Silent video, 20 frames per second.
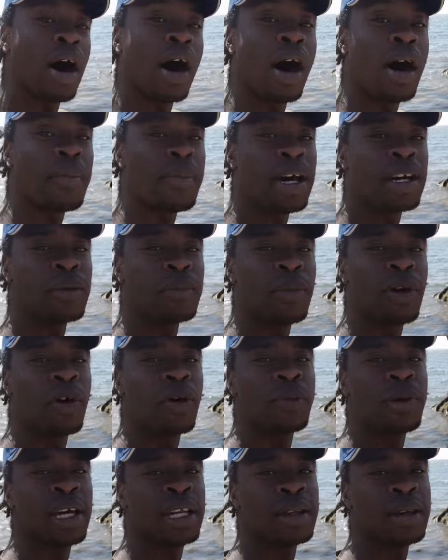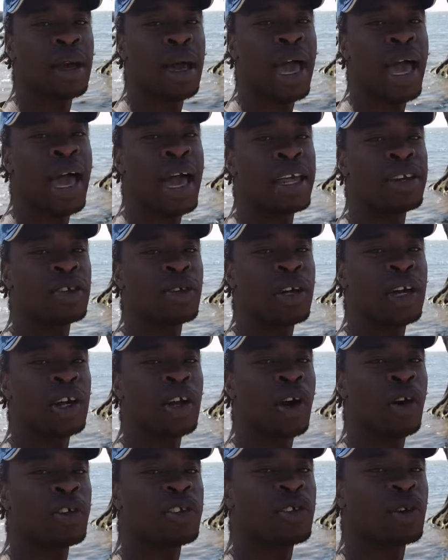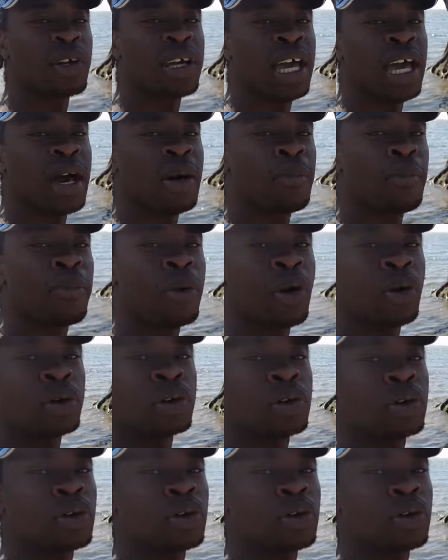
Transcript: calm at the moment. And you can also get a boat